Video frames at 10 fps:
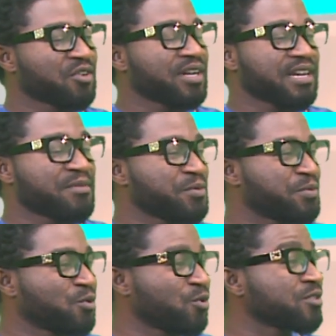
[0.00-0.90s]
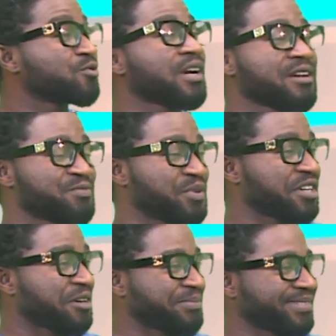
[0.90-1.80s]
You have no idea how many people want you guys
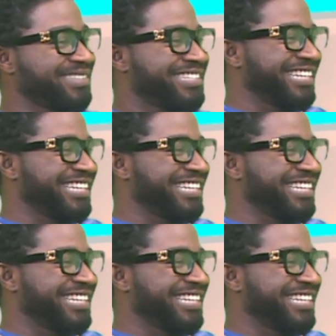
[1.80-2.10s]
to break up.